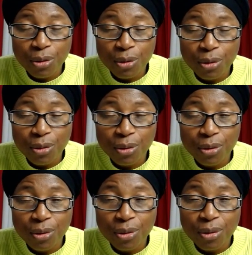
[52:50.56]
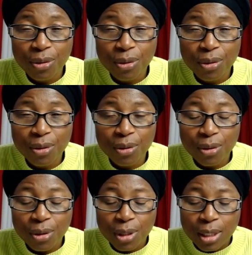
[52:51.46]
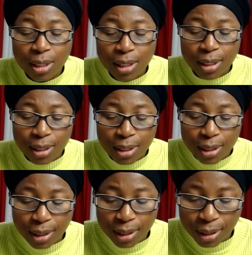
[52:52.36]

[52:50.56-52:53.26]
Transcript: [no speech]